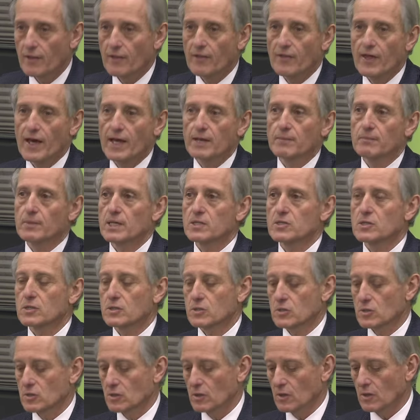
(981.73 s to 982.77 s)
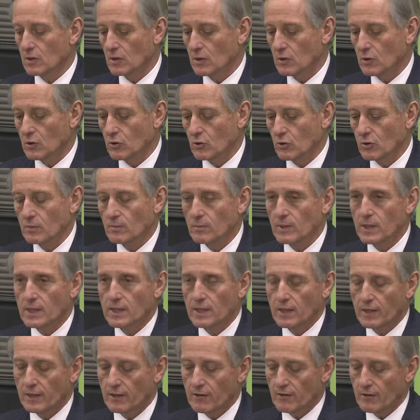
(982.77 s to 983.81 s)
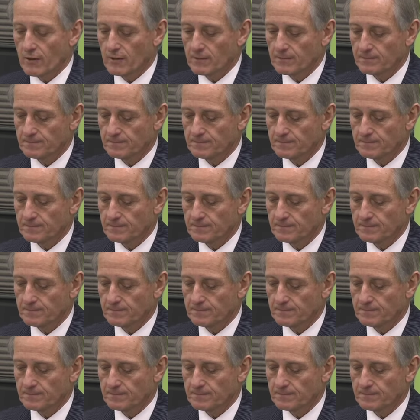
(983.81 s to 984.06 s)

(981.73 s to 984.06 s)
That message couldn't be clearer.